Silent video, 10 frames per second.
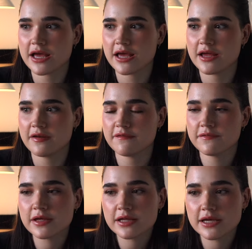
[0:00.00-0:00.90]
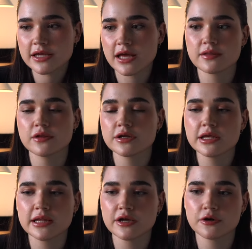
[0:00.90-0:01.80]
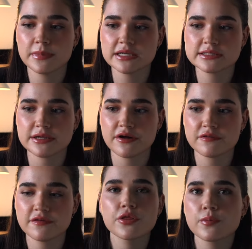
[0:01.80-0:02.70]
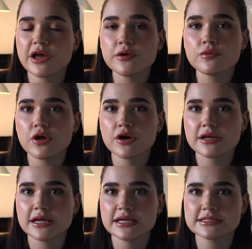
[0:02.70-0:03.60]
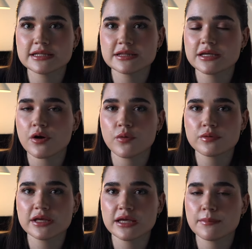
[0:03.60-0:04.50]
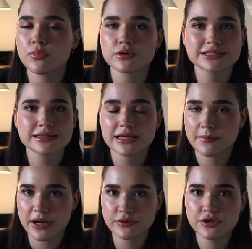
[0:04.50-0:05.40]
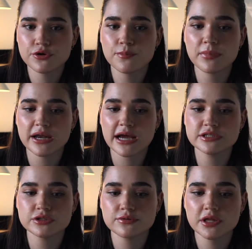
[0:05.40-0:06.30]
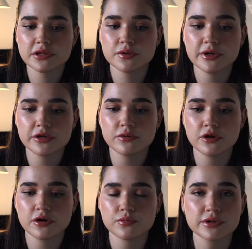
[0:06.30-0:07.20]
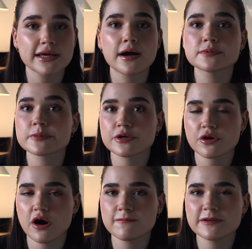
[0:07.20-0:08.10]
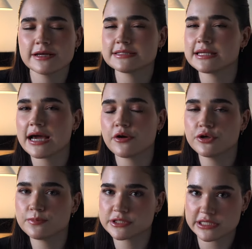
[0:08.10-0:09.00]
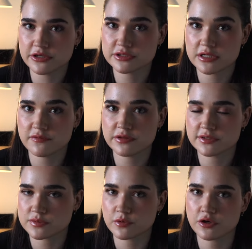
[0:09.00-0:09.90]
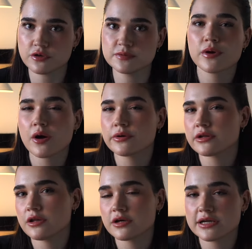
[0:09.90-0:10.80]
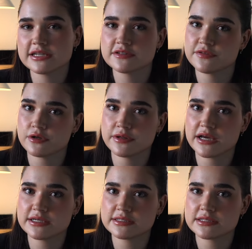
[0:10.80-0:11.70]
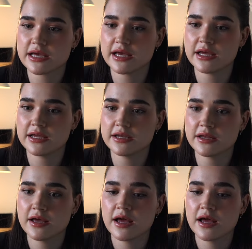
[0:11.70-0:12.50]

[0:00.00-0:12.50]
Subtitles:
and feeling and looking like our best self. The way you look isn't the only important thing about you, but I do think the way you look really helps with your confidence and how you present yourself in this world. We all want to look nice, feel nice, and